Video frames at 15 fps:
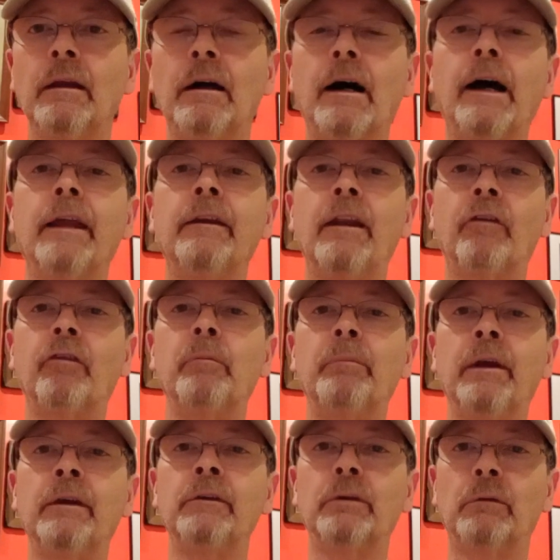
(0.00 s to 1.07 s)
I had never
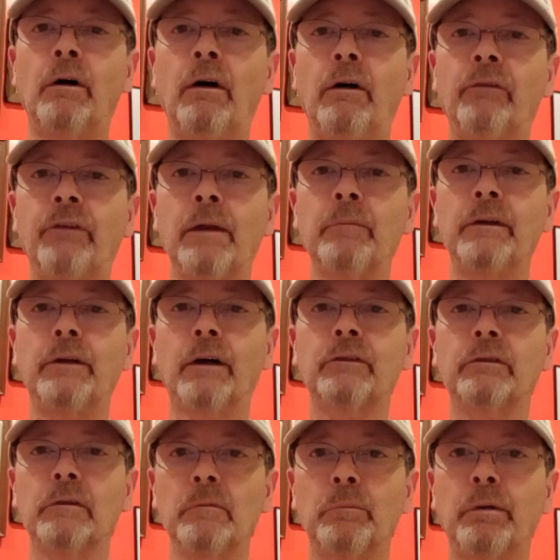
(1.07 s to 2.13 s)
been to a Hall of Fame
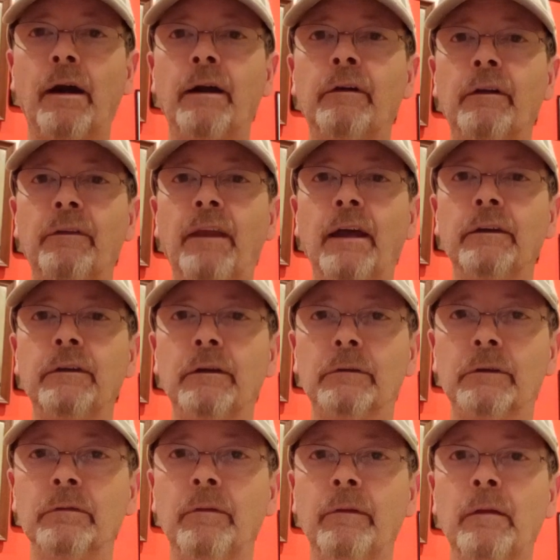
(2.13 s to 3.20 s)
induction prior to that
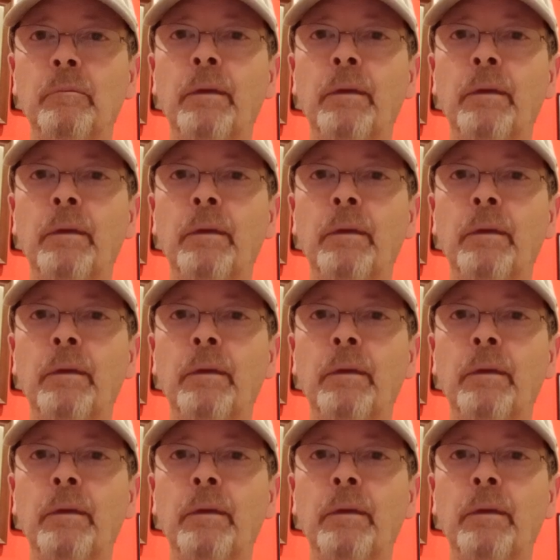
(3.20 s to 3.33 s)
year.